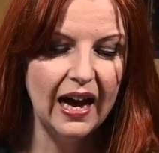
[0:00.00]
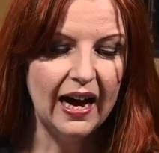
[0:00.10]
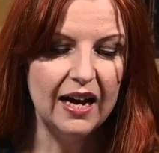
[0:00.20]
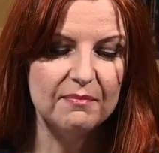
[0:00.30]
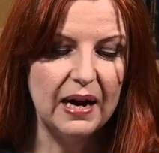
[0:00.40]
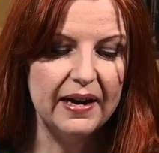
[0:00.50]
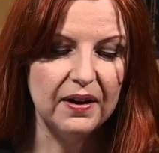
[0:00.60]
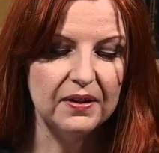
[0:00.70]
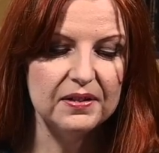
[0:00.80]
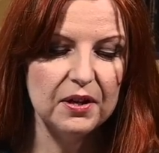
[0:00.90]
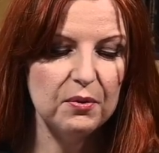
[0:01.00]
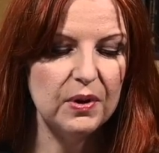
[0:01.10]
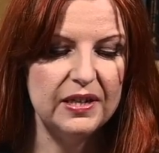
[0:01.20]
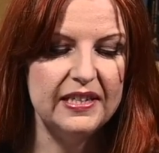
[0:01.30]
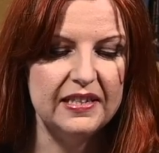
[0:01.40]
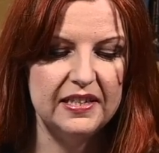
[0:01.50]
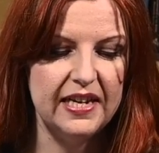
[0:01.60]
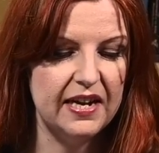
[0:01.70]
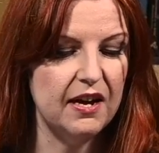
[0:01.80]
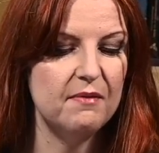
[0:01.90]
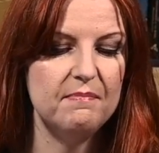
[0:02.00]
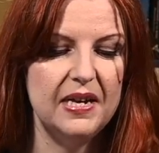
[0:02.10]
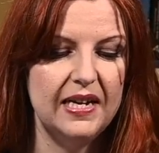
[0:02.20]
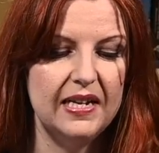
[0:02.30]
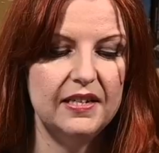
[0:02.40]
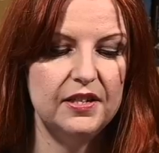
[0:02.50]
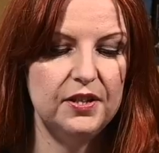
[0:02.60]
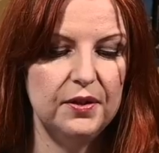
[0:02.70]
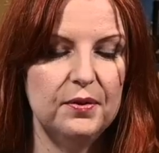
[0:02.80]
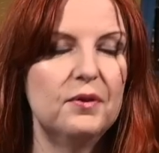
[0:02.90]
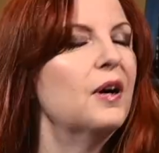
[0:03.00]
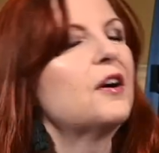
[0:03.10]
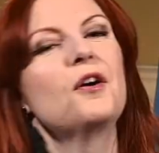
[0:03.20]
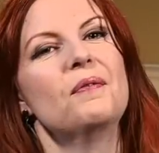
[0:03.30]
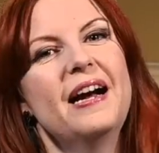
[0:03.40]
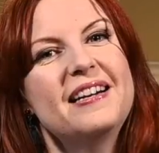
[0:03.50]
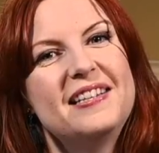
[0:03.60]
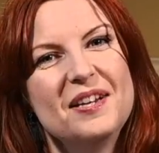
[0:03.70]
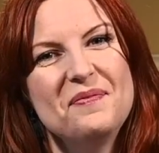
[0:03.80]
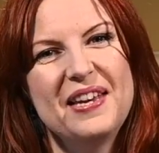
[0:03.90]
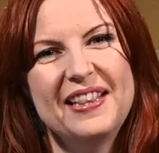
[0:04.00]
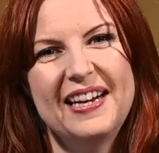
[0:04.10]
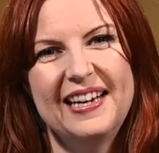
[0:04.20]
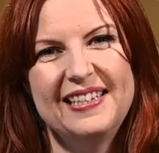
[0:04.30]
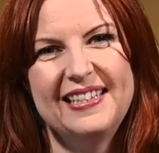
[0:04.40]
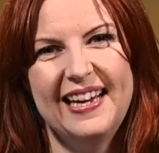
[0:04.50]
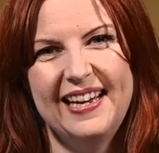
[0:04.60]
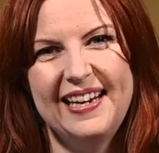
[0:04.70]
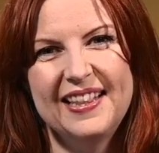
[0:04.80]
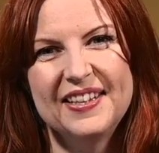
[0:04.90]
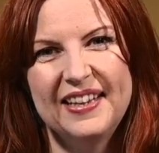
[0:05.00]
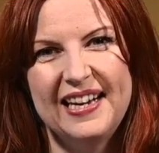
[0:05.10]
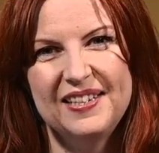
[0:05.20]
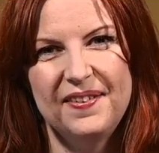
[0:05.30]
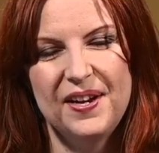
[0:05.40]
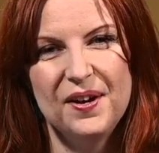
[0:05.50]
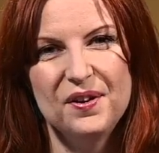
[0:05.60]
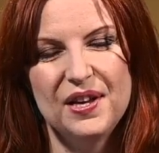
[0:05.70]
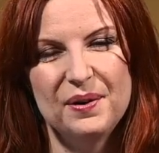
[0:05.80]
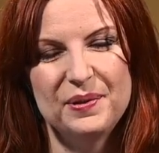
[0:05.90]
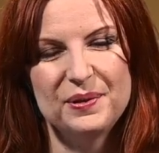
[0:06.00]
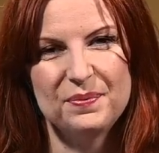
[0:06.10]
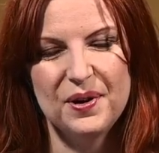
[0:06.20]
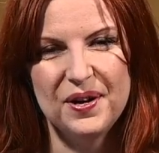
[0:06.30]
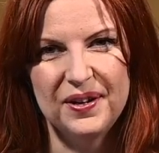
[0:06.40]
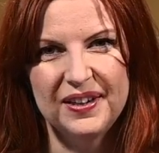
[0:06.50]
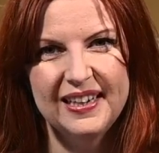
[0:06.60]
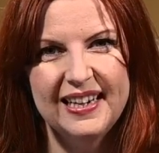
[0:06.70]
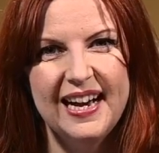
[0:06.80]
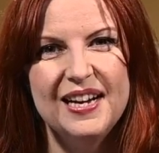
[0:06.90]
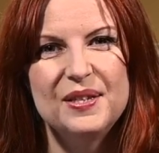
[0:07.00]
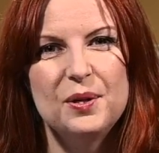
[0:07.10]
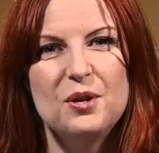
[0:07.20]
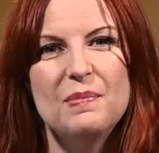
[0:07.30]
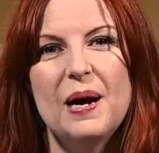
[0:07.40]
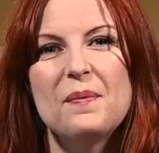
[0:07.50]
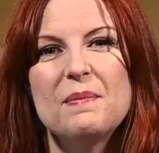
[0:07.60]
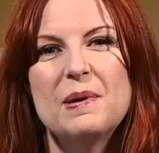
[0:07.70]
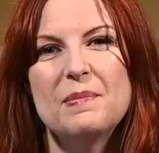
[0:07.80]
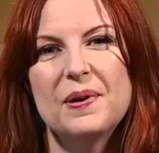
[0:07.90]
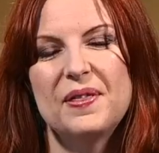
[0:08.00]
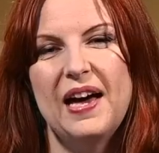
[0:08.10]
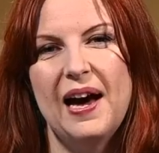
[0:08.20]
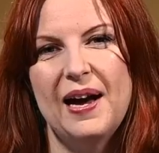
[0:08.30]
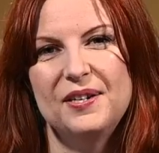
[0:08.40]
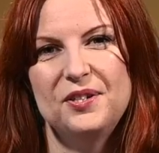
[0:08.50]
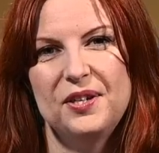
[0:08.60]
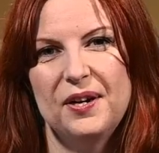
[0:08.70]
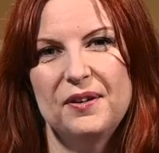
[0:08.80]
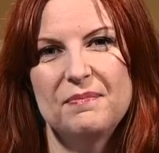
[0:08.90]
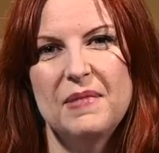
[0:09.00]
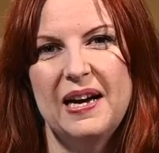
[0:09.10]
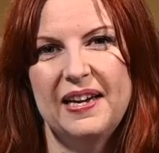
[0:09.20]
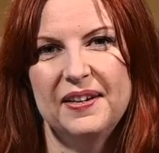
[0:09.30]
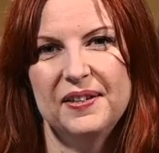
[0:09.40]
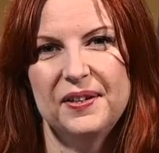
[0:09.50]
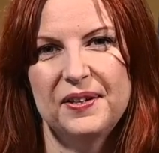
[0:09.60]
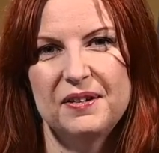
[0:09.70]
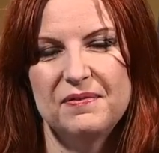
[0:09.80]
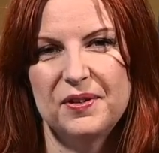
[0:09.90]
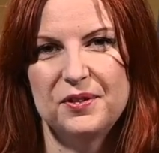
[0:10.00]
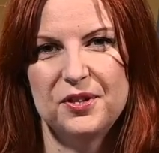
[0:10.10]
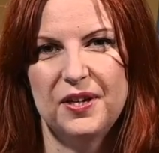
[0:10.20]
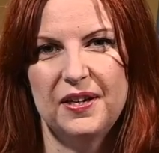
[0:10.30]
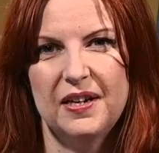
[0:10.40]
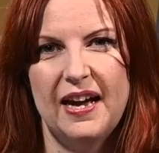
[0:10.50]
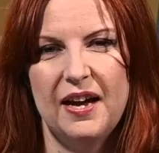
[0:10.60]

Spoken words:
I also wanted to take a minute to correct something that I said in the last video that was wrong. So you might remember that I shared my color conversion